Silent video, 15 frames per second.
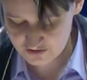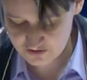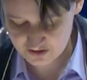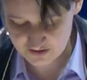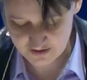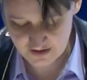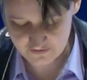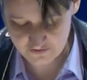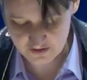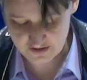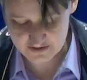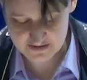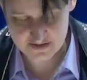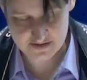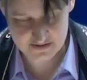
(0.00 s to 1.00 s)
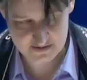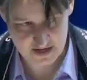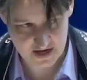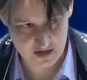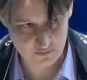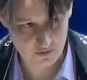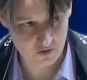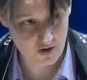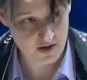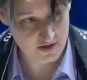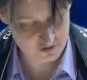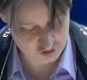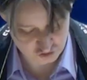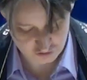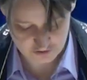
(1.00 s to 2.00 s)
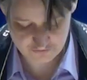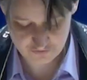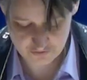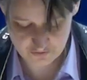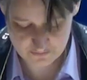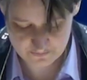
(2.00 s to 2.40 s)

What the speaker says: that the giving is sustainable and joyful.